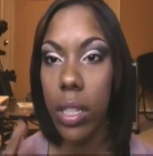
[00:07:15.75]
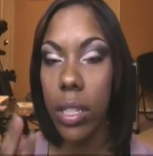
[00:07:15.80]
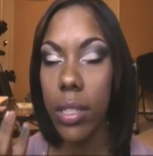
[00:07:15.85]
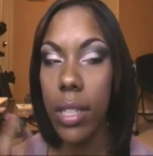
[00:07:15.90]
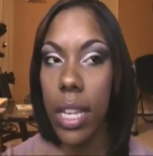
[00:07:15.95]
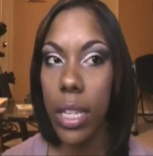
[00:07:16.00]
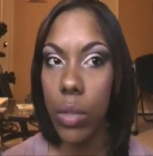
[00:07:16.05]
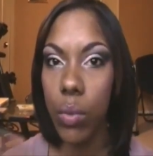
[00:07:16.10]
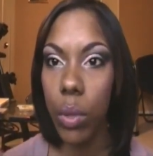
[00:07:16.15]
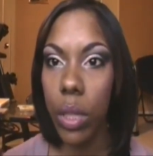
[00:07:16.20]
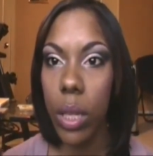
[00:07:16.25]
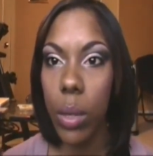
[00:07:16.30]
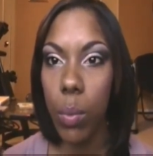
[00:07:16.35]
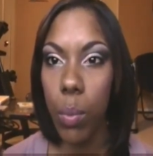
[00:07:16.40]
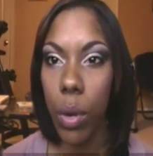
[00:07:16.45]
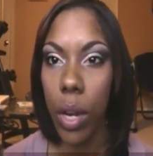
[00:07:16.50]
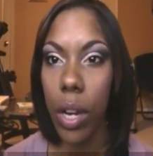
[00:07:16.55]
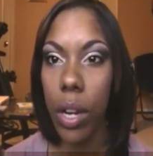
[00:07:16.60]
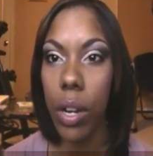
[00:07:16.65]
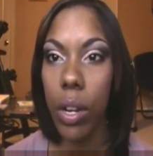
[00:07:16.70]
because that's really
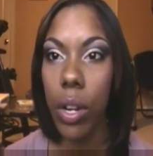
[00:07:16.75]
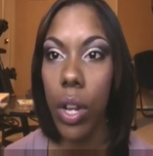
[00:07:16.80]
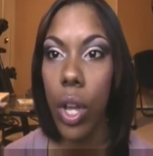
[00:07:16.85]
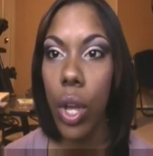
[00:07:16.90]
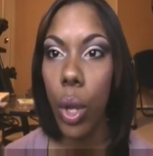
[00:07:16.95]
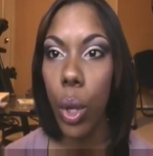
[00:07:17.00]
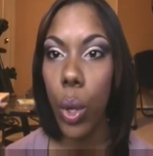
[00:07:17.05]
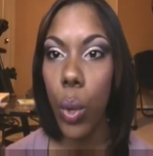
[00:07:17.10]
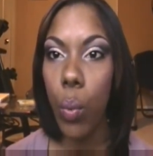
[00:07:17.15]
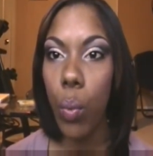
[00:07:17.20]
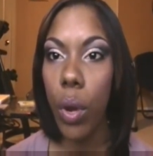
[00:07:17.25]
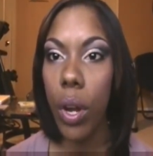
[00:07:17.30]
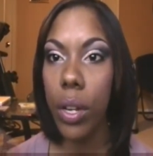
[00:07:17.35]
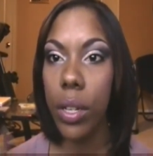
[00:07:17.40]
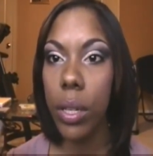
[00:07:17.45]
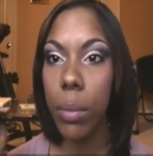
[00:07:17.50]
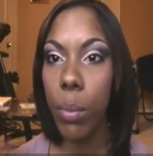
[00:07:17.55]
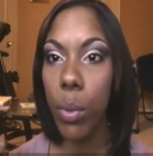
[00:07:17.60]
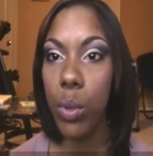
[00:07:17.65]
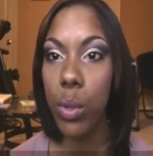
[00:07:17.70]
where you
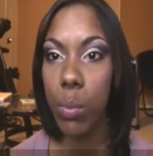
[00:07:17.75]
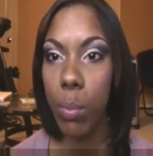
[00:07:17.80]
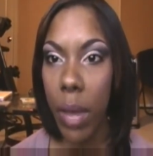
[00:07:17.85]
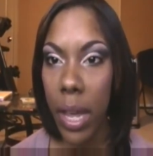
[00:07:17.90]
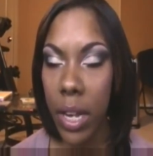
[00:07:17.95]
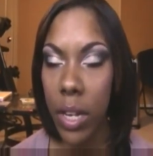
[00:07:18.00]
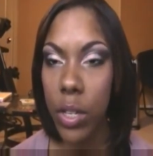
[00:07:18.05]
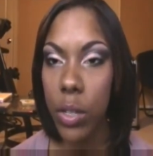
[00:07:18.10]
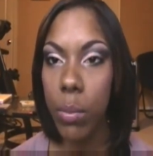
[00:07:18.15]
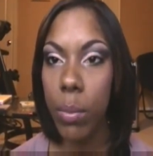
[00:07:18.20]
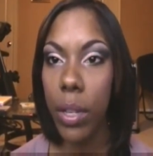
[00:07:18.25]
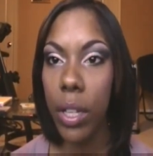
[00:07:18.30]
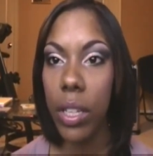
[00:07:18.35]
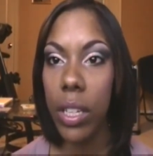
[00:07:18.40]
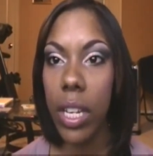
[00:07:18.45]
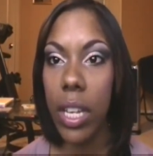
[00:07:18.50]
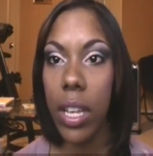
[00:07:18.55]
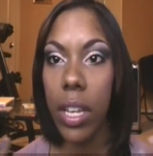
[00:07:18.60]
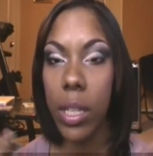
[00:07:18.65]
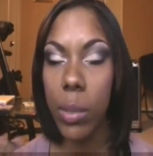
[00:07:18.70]
want the most
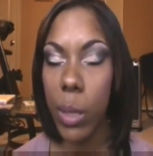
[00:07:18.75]
manageability,